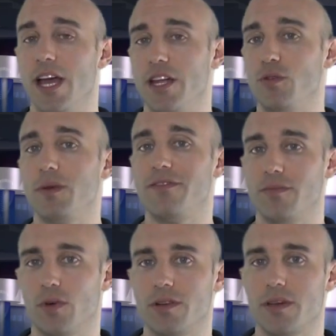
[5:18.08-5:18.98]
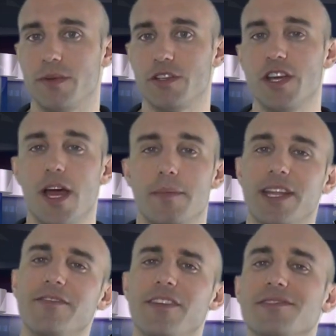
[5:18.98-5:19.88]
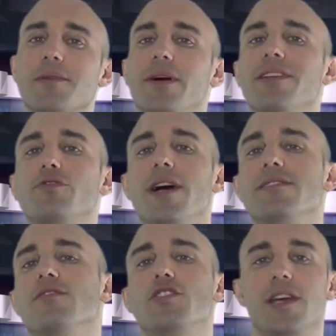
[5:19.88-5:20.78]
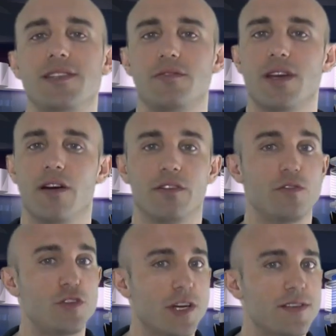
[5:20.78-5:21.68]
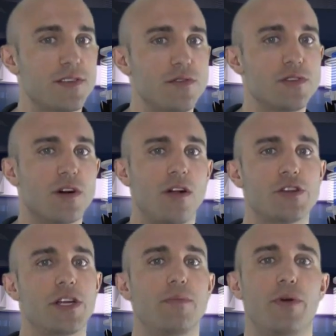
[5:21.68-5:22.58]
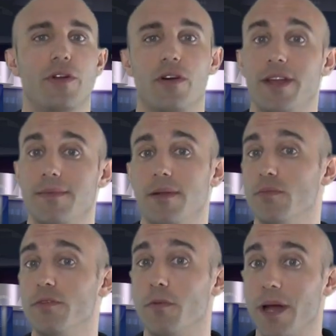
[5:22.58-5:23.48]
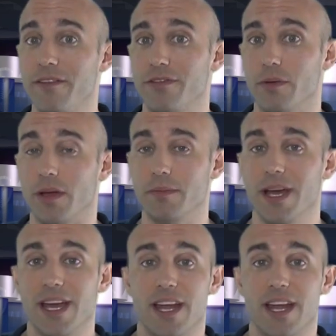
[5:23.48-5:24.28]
and do even more damage, but even if somebody tries to chase you down, you just use All Shall Burn on him and move away from him,